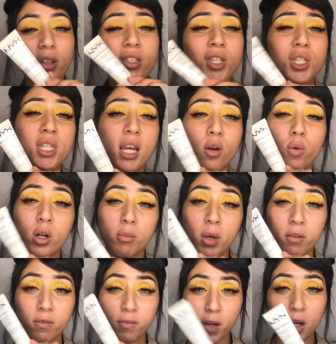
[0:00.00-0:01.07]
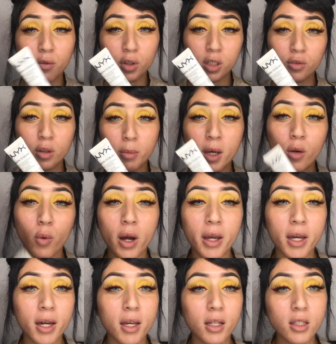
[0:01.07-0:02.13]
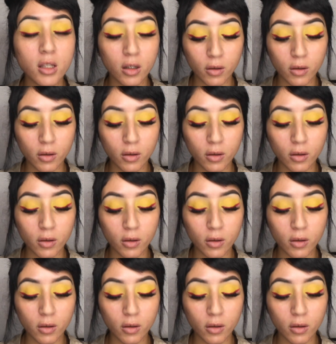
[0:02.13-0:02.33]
This is like one of my favorites from NYX.